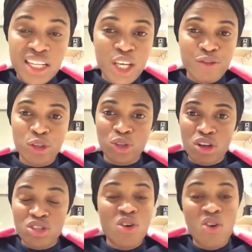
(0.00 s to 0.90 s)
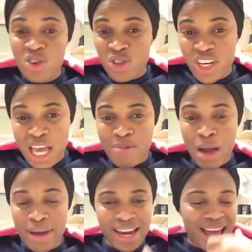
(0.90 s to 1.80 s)
And if you thought, oh, it's only
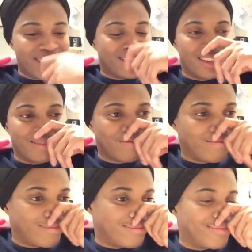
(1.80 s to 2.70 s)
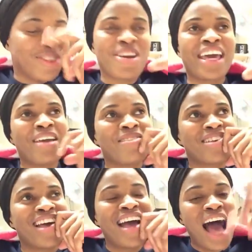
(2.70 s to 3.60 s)
Abraham and Isaac. Okay.
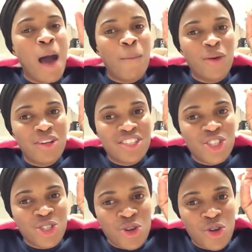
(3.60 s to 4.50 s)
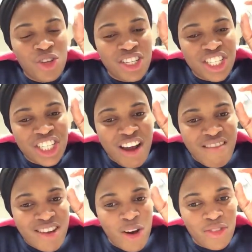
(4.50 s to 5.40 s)
I'm going to show you the
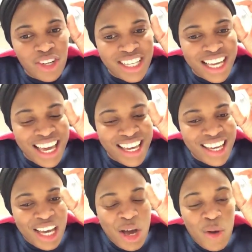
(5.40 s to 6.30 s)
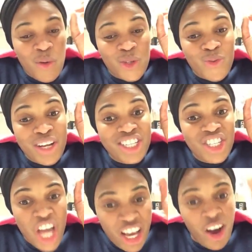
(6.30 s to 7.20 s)
cherry on the cake was when
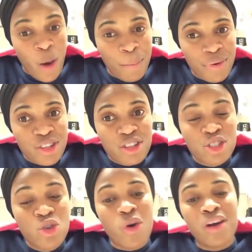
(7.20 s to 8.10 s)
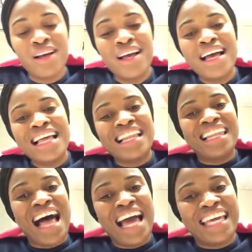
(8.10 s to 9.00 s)
Jacob took
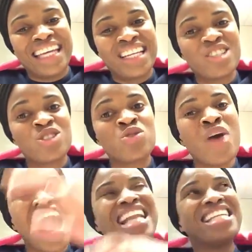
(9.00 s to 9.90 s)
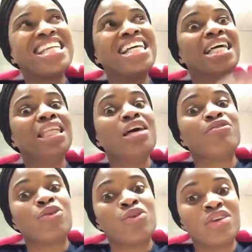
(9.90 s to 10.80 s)
lying to another
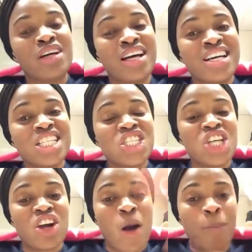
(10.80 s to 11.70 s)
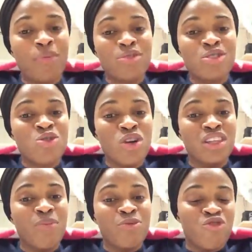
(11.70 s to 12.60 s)
level. Jacob took
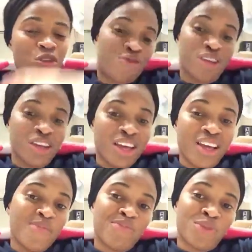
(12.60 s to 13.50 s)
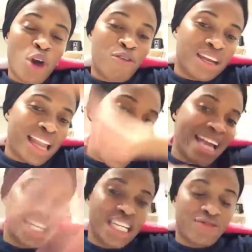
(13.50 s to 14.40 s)
the trophy of
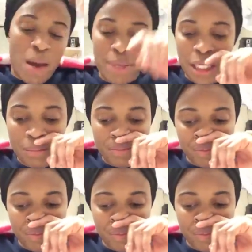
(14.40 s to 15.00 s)
lying in his family.